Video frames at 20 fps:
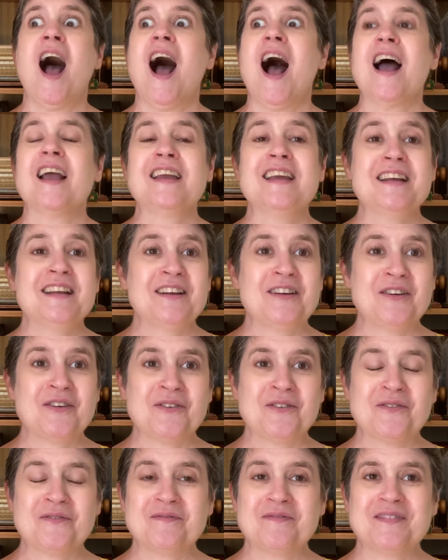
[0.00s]
you
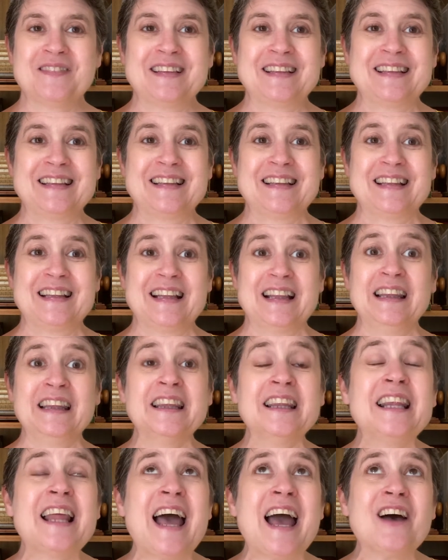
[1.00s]
know,
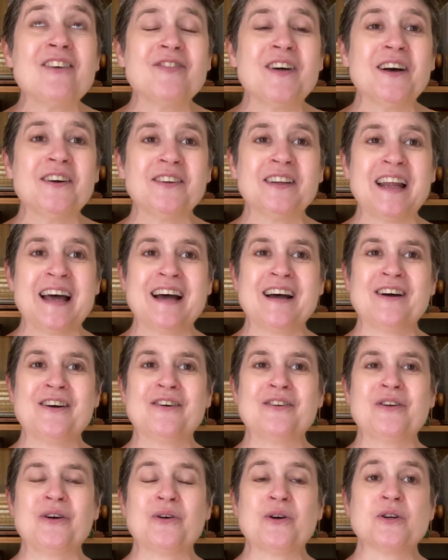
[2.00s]
laugh out
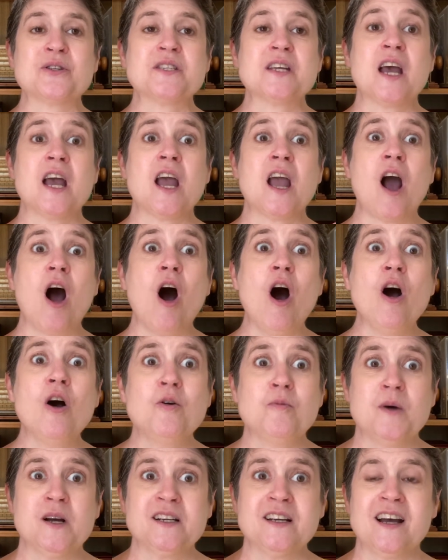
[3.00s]
loud or say, oh
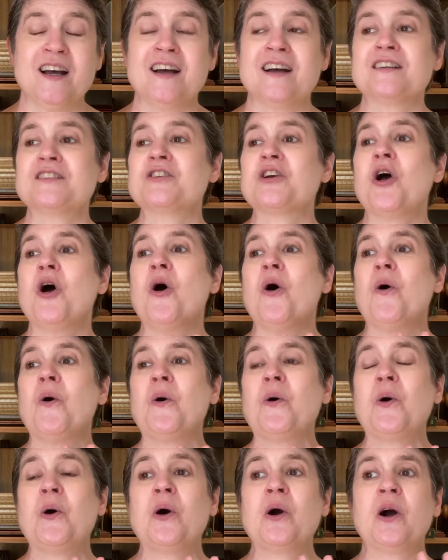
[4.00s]
my gosh,
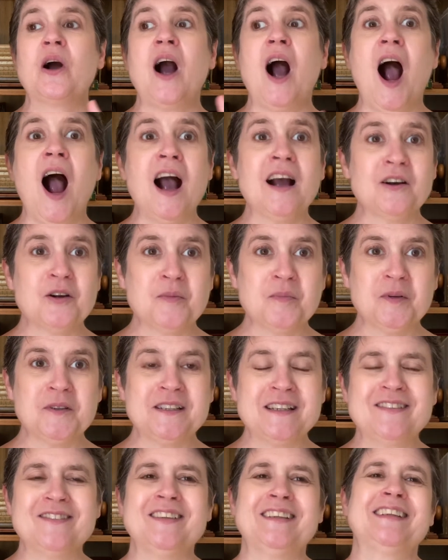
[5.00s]
or I don't
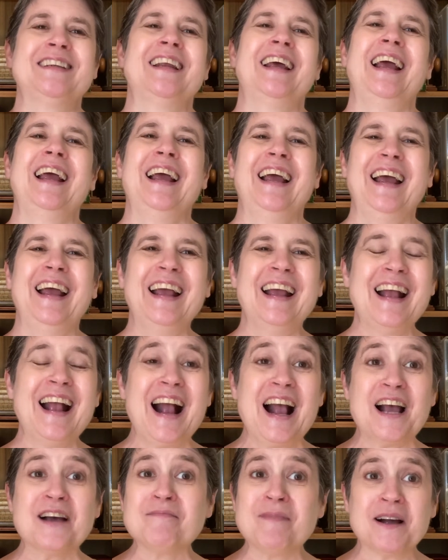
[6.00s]
believe it.
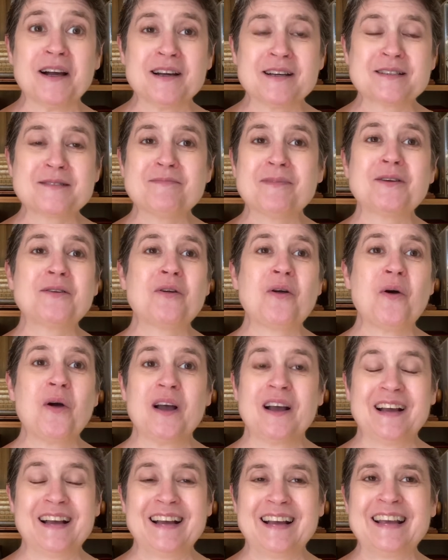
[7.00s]
And my husband,
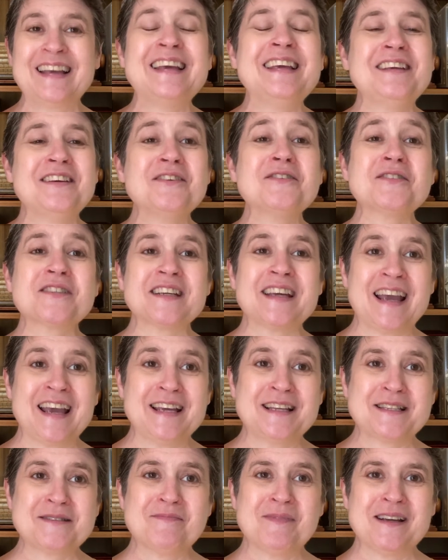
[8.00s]
he usually
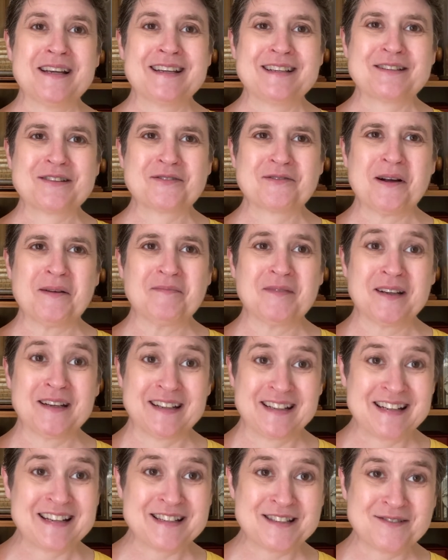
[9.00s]
hates being interrupted
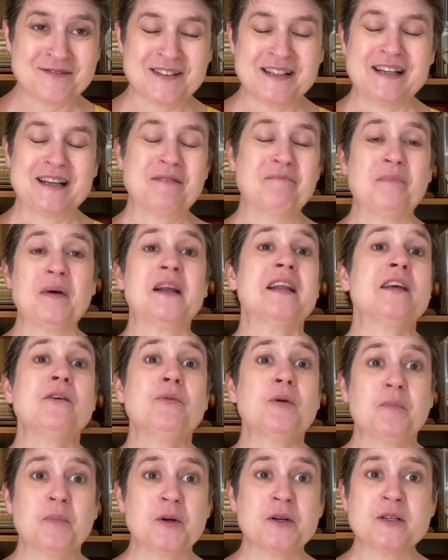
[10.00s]
in his reading, but he
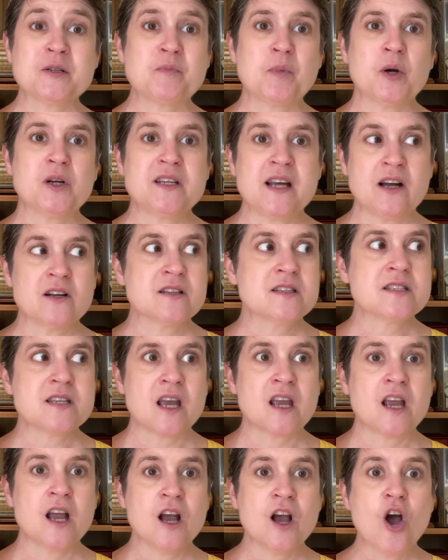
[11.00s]
would put his book down and say,